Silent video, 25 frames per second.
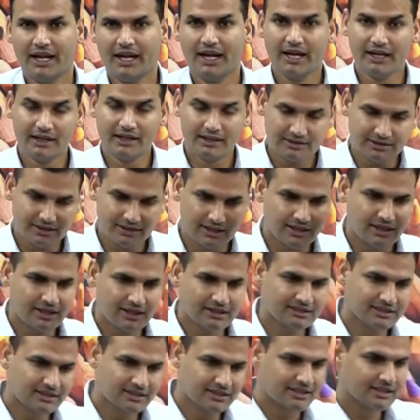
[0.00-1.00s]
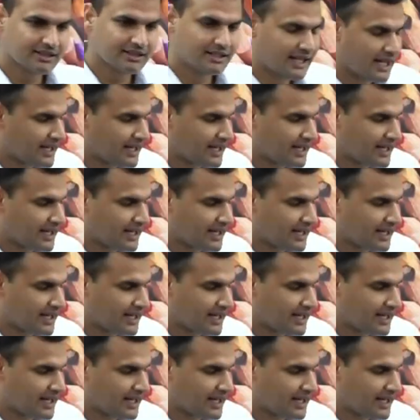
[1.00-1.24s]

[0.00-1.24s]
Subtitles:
And there are certain